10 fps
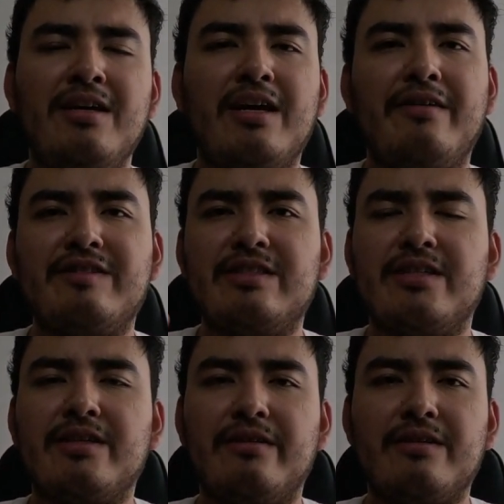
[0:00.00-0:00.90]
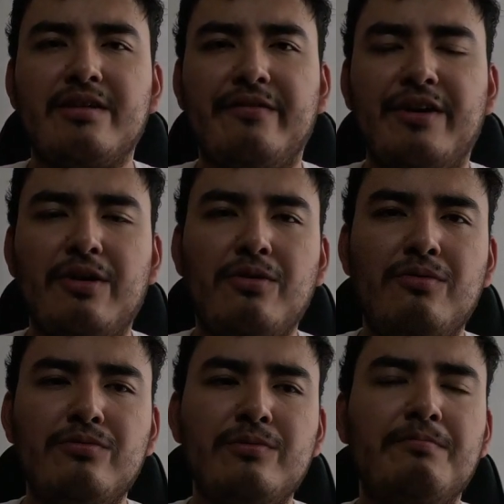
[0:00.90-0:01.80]
having the TV
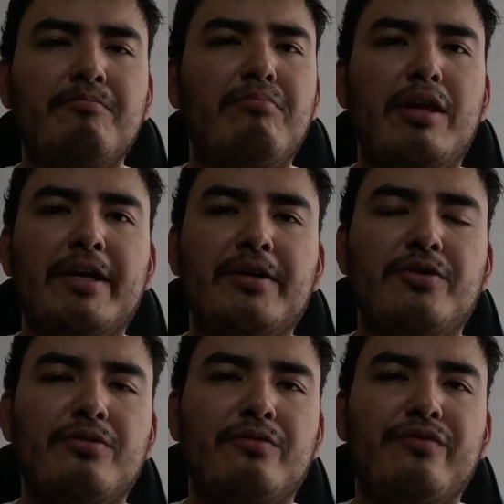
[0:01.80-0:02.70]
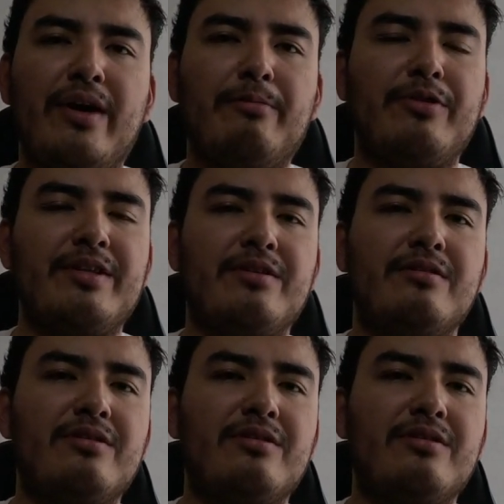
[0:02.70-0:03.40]
on, playing your favorite